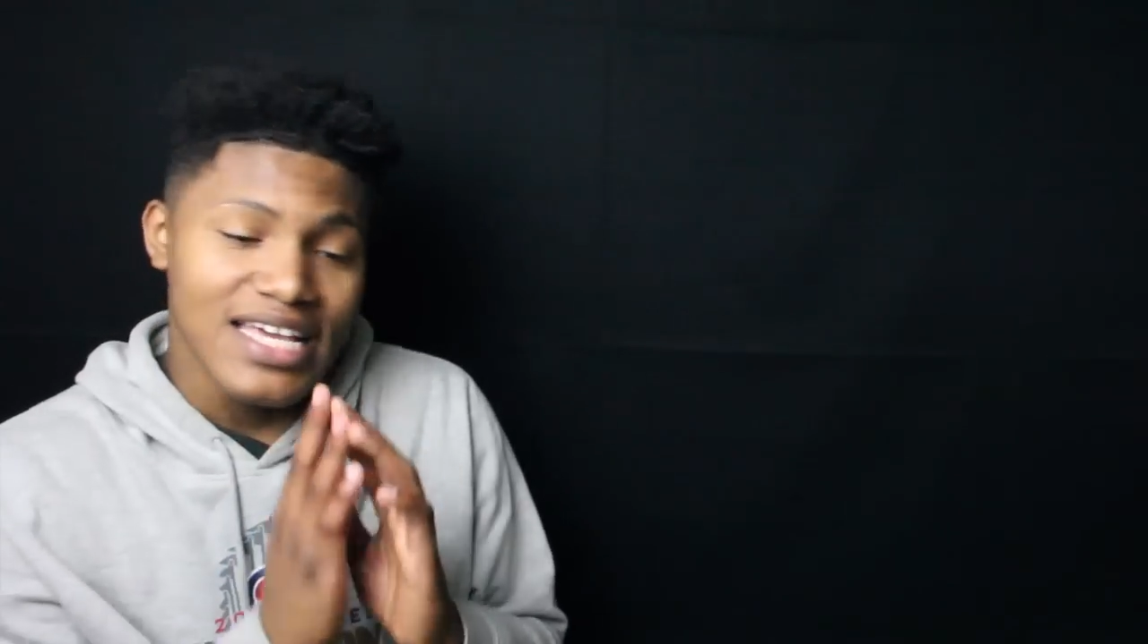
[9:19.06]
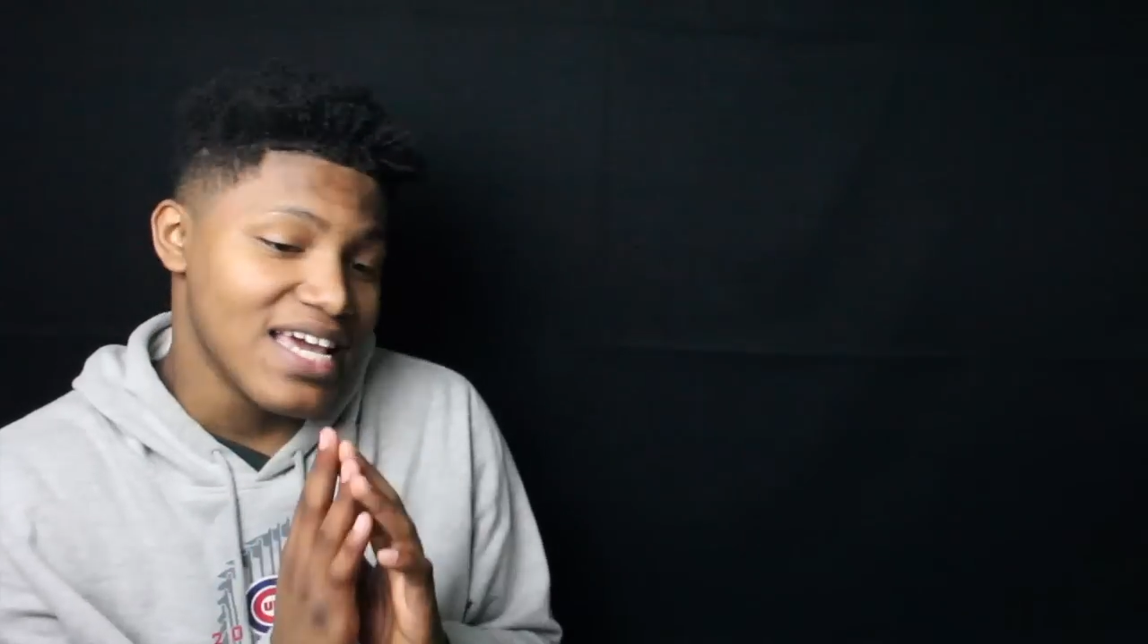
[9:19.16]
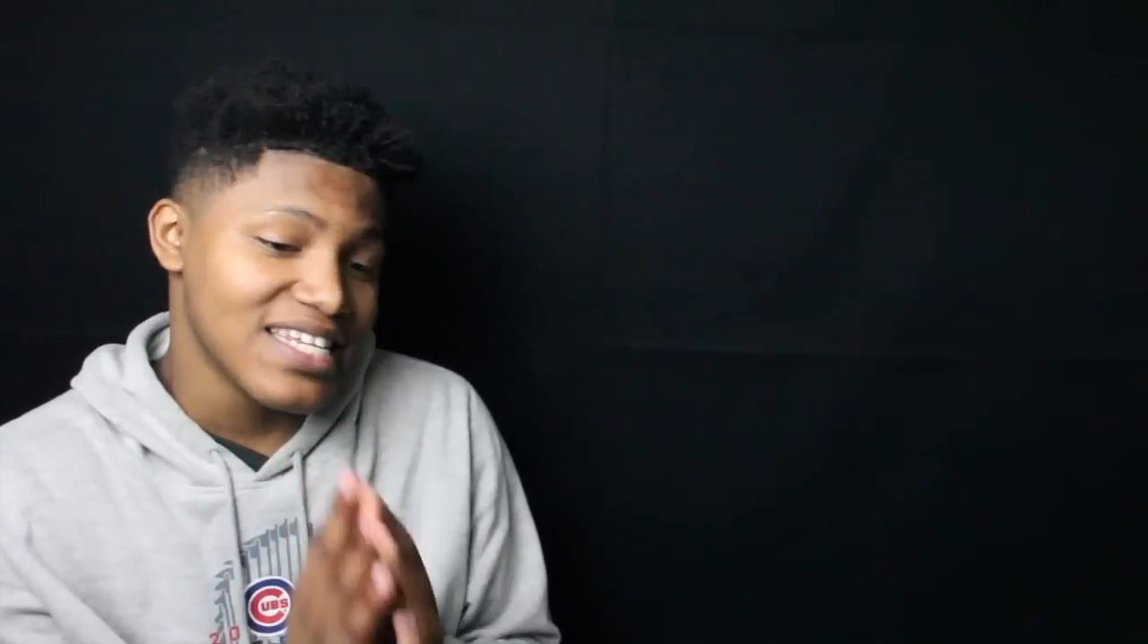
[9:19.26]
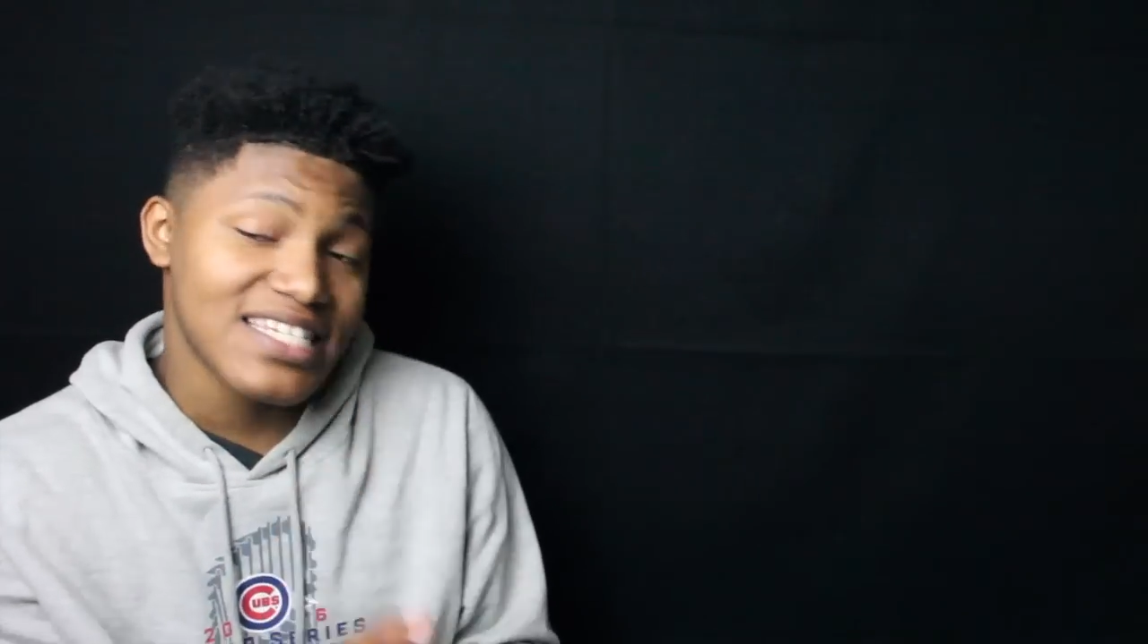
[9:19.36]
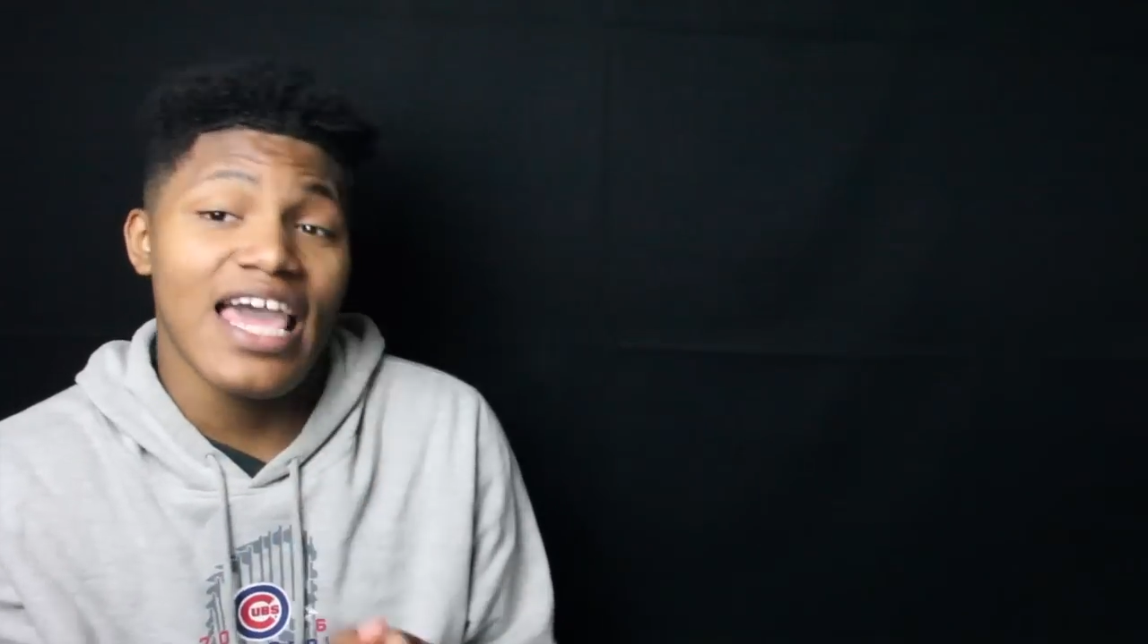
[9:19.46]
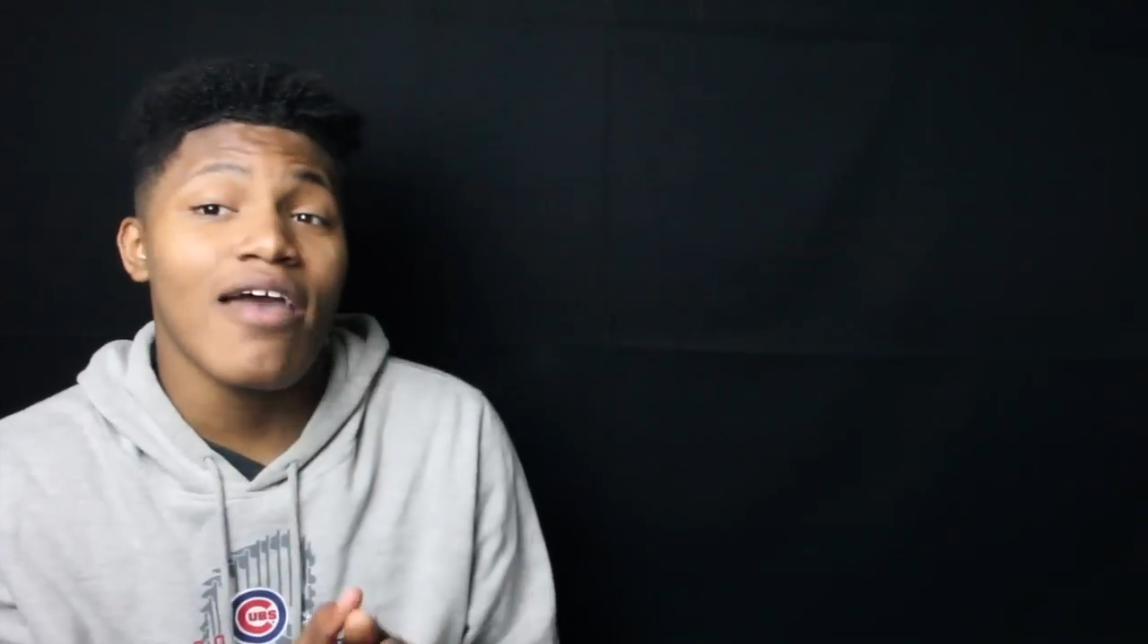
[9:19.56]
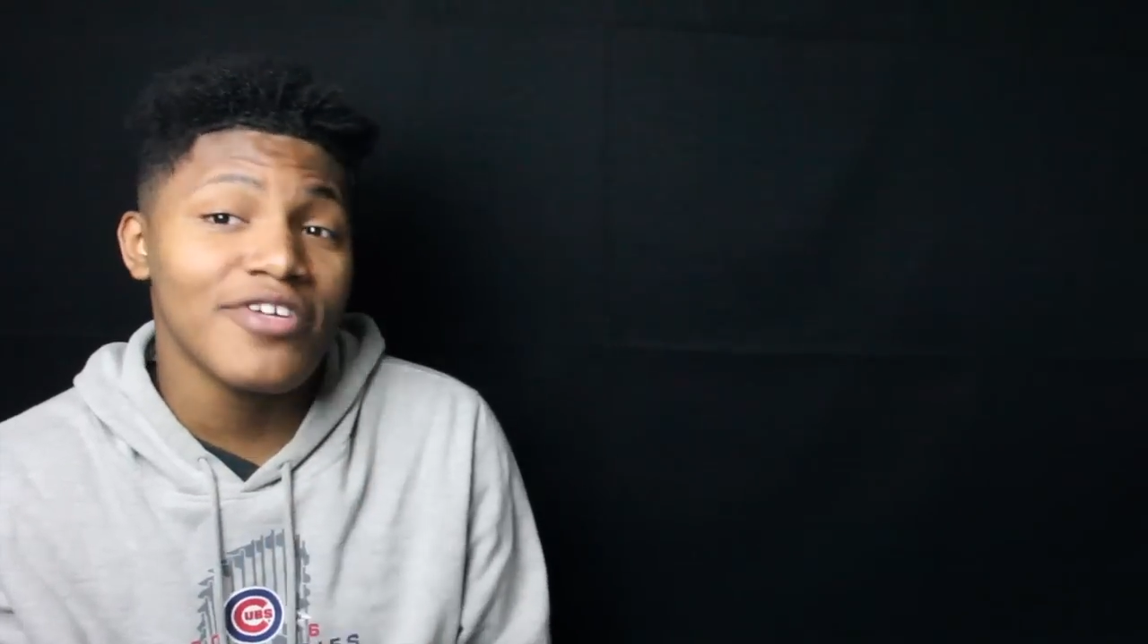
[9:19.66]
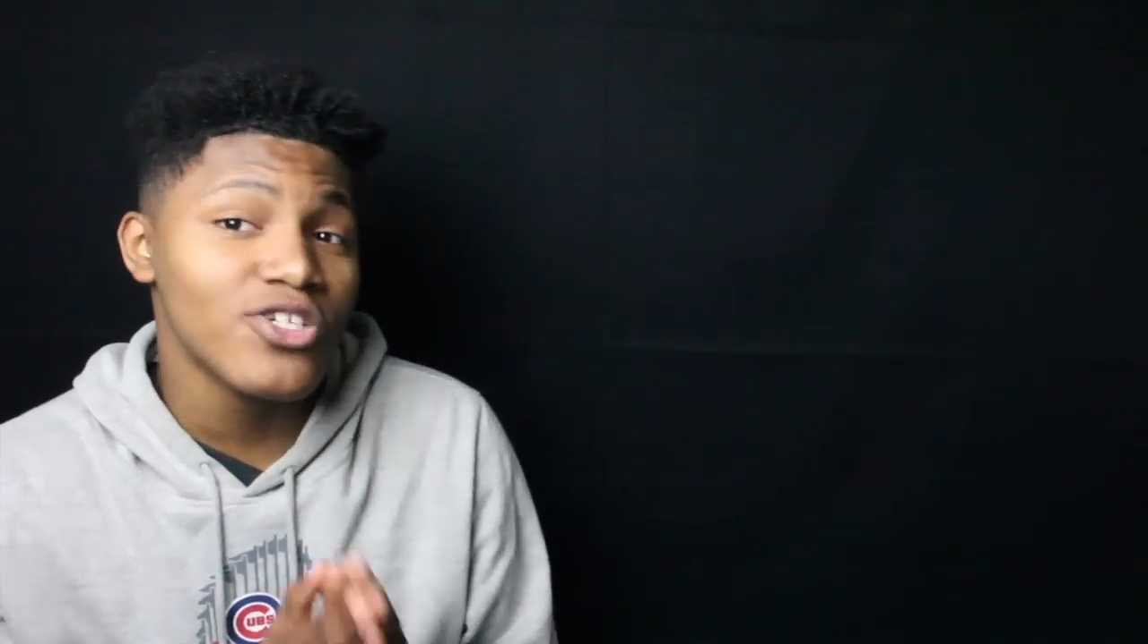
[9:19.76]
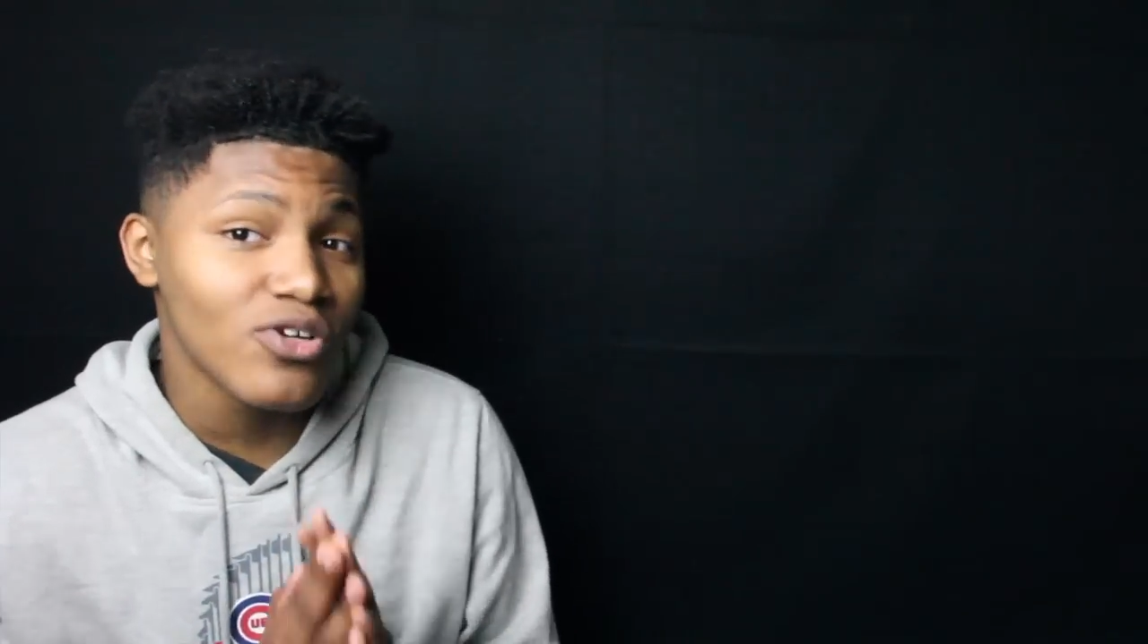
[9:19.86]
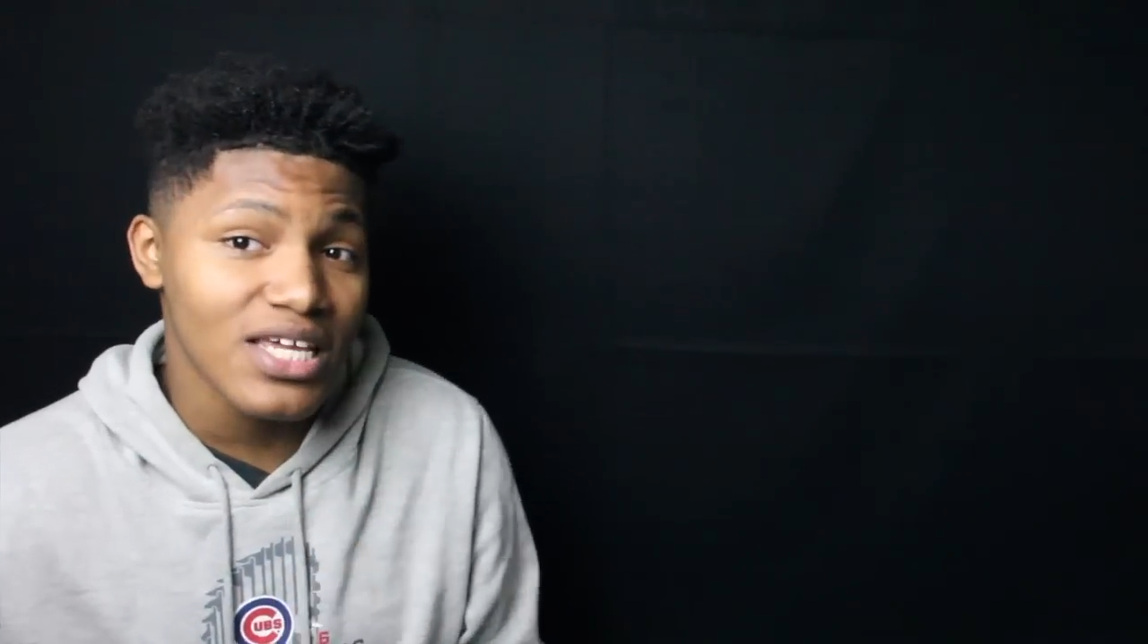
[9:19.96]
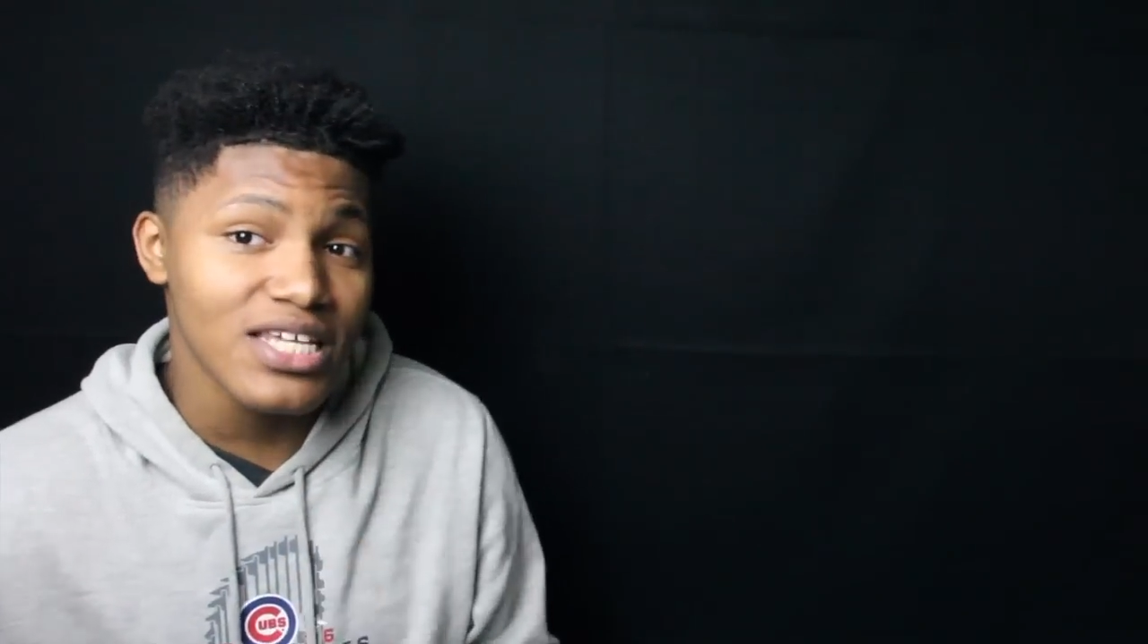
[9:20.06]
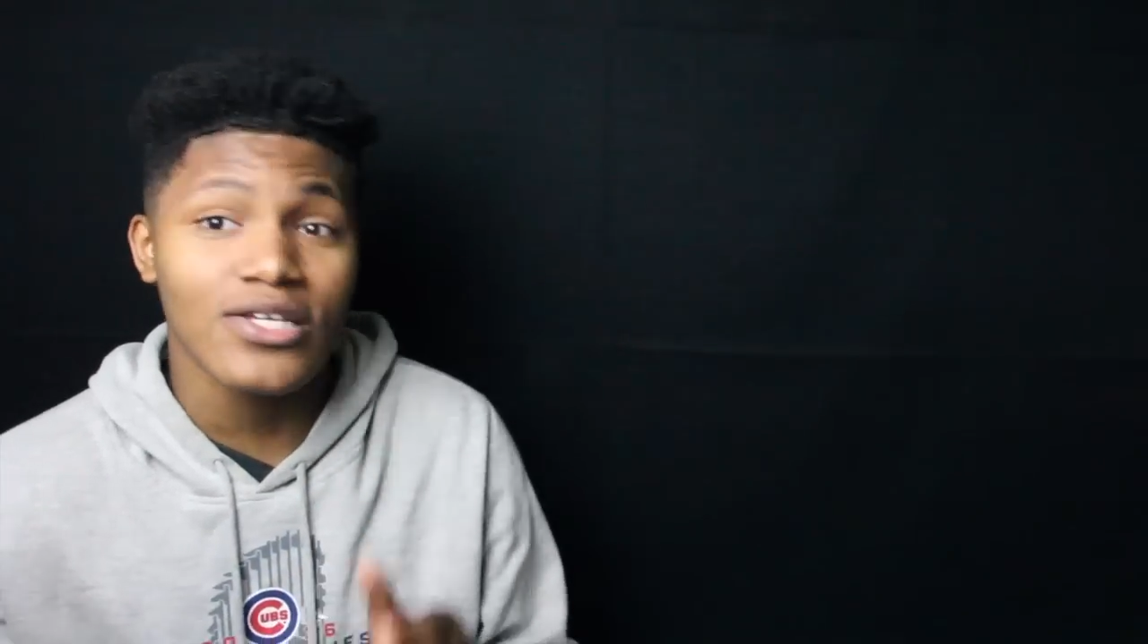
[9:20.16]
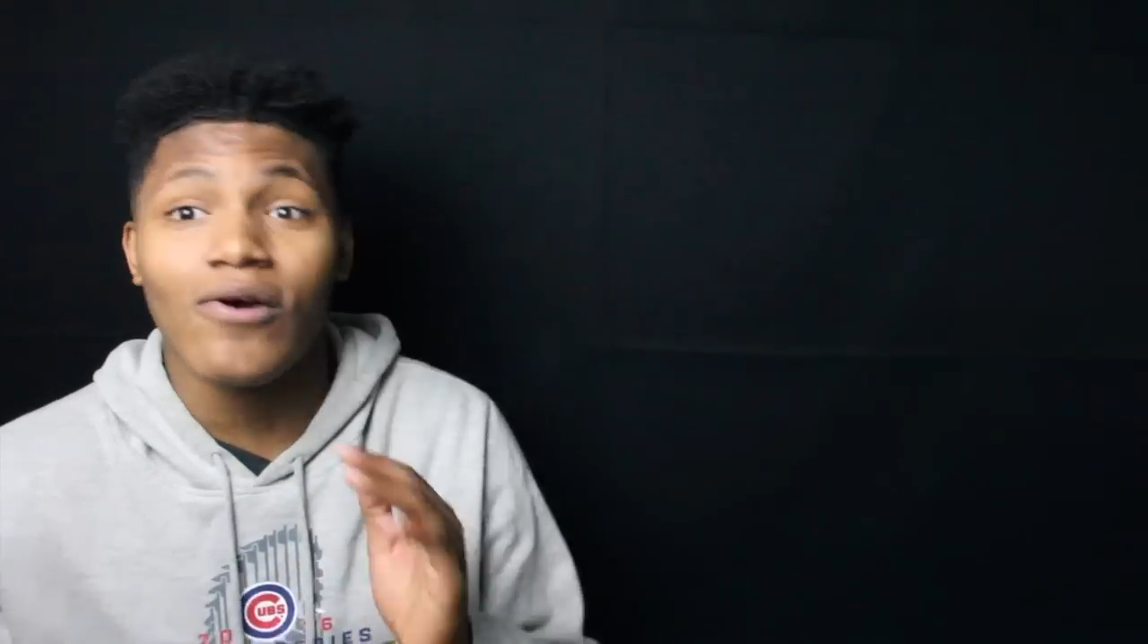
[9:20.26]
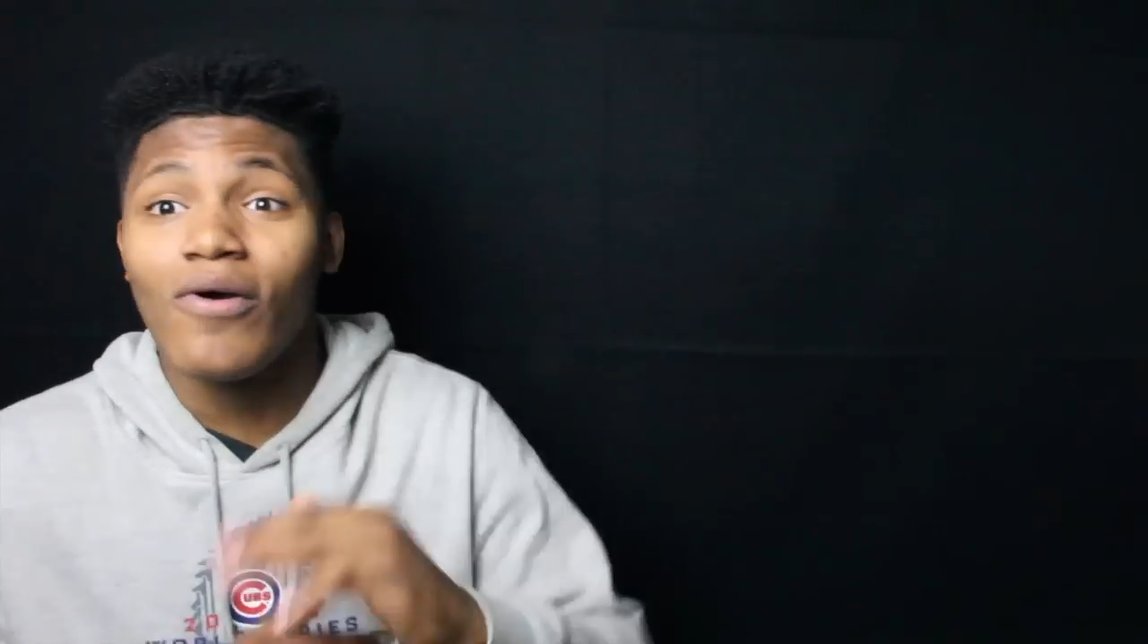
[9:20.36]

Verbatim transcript: as savage or this